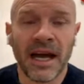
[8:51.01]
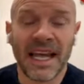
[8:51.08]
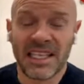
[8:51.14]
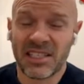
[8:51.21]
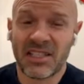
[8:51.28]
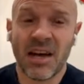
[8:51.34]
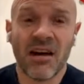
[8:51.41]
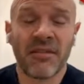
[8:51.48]

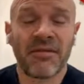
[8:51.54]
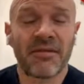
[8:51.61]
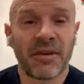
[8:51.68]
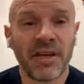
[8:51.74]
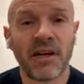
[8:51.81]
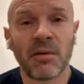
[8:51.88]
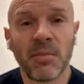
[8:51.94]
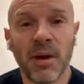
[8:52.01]
It's tough for
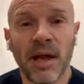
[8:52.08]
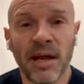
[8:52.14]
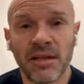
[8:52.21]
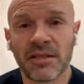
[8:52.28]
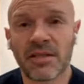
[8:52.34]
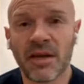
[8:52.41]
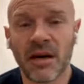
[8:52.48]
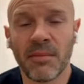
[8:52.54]
a young player
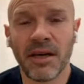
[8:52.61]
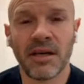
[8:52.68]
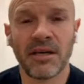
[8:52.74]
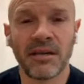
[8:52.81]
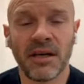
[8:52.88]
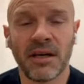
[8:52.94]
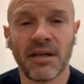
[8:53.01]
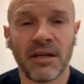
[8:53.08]
to come in
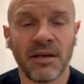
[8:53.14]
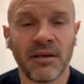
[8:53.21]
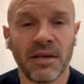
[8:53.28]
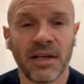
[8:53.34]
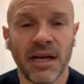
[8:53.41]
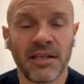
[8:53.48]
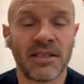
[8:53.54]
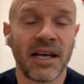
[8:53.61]
and you
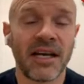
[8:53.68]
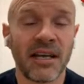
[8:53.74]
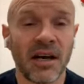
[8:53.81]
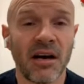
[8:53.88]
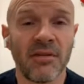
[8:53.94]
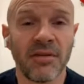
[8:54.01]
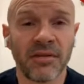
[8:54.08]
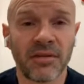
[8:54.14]
know and take
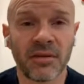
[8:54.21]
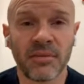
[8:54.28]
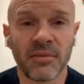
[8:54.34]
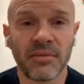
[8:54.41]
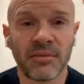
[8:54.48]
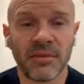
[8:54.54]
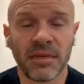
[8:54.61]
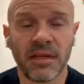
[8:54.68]
over from